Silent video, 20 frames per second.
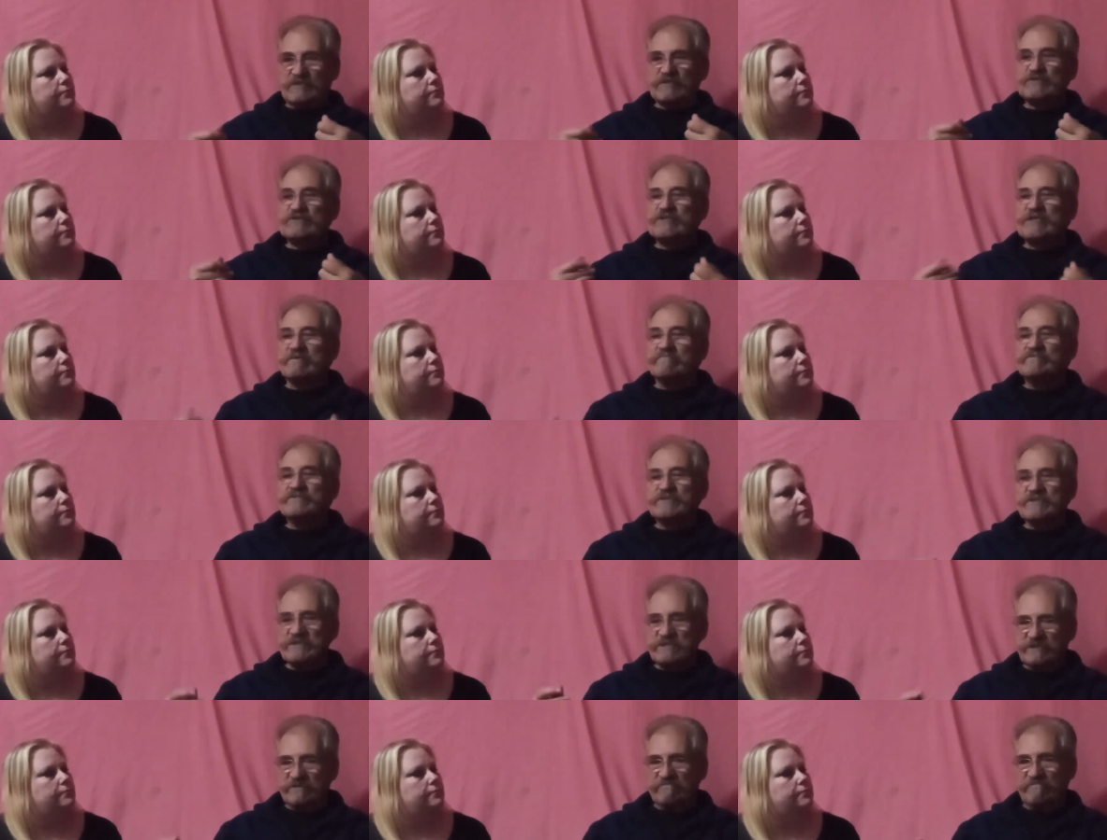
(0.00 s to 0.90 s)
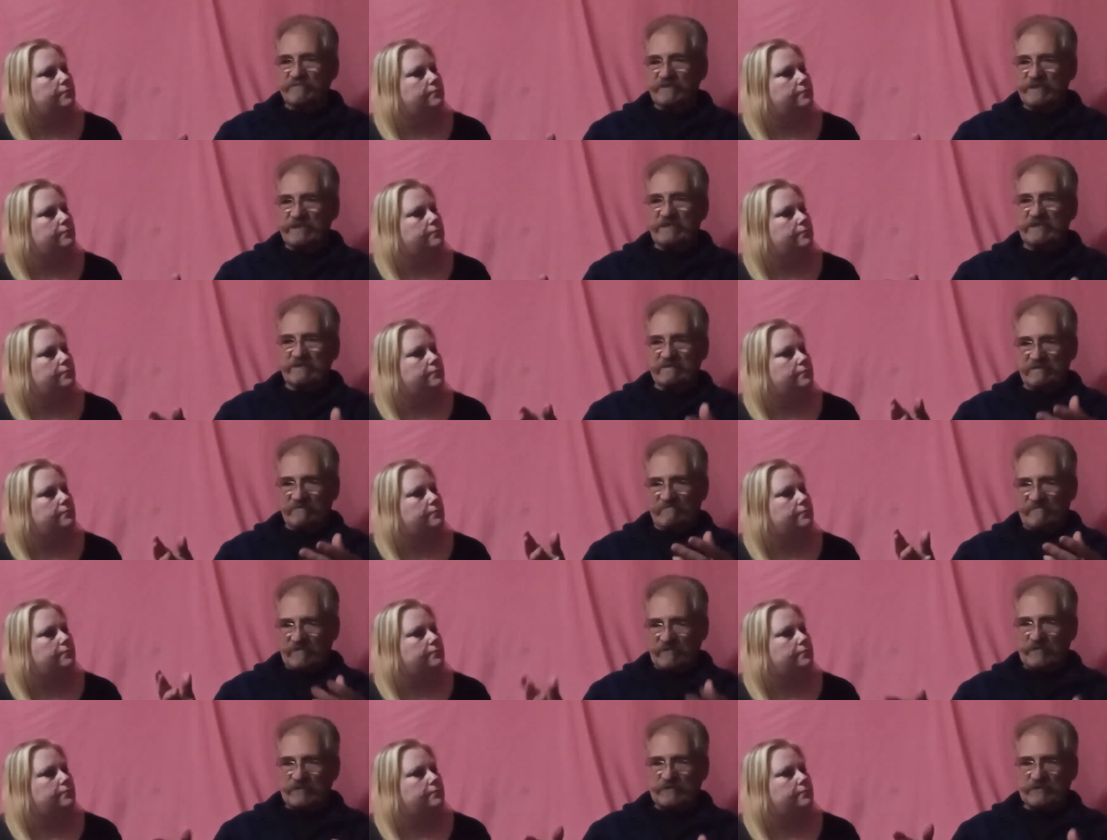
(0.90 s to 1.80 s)
Speaker 1: substantive pleading.
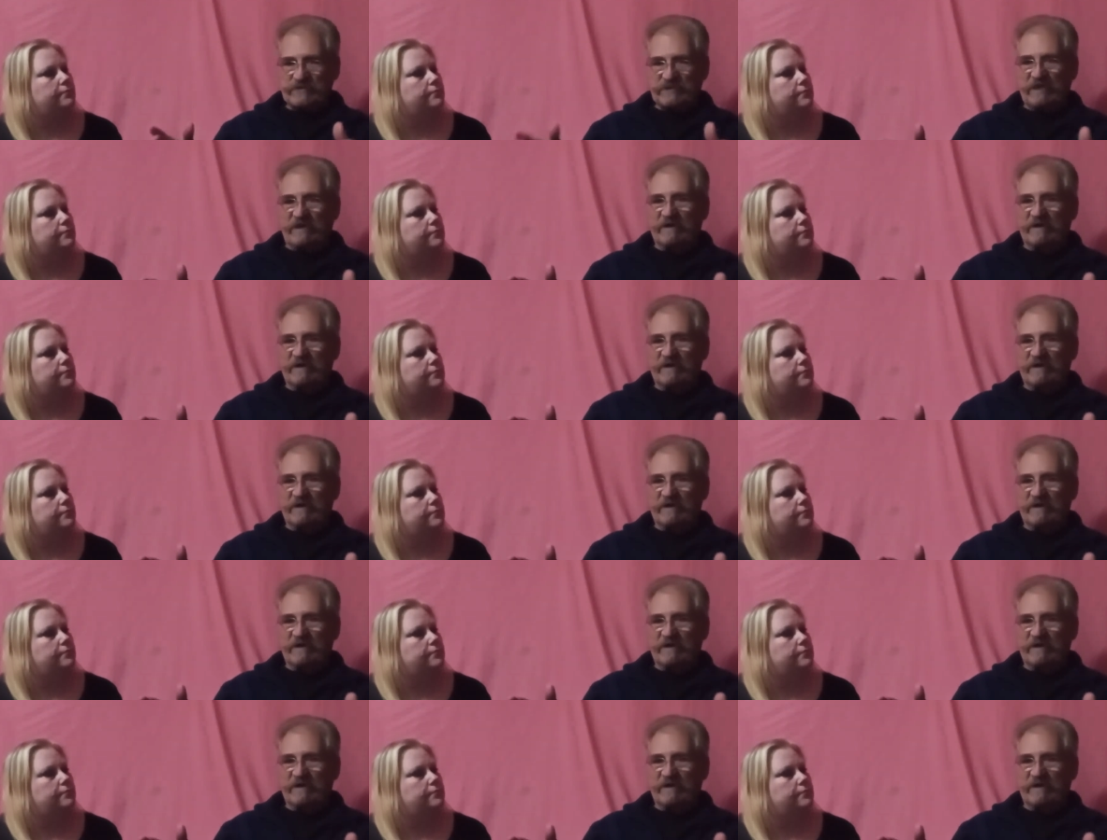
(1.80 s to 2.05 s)
The first